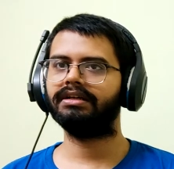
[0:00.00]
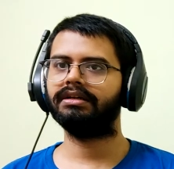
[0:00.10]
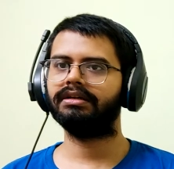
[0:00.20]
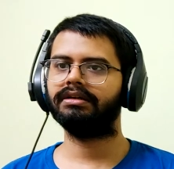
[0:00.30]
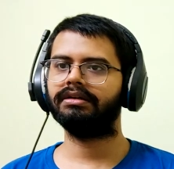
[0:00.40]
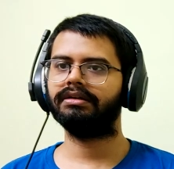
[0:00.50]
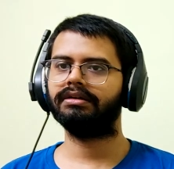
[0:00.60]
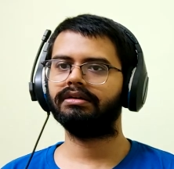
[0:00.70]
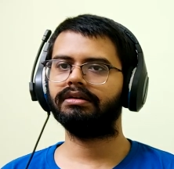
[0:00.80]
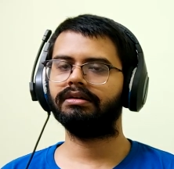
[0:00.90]

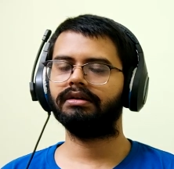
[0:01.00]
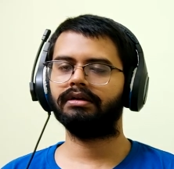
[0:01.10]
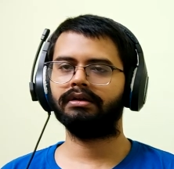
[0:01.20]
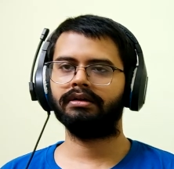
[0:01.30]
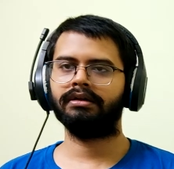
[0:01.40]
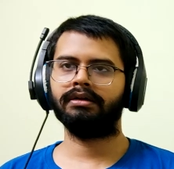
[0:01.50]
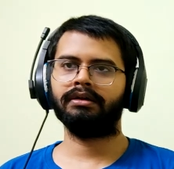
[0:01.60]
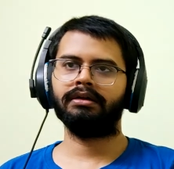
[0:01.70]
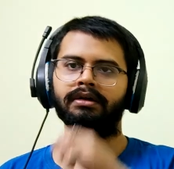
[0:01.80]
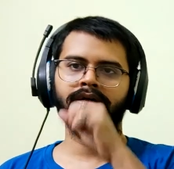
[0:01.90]

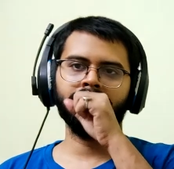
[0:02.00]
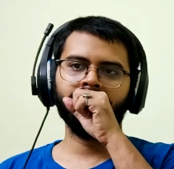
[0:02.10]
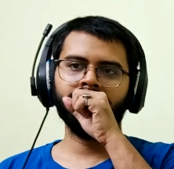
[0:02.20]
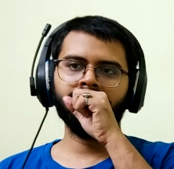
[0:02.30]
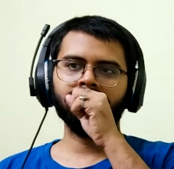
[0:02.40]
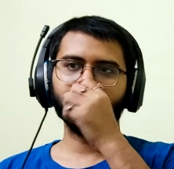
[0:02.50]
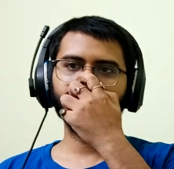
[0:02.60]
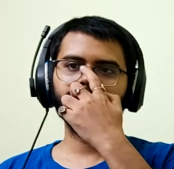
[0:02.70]
(no one is talking)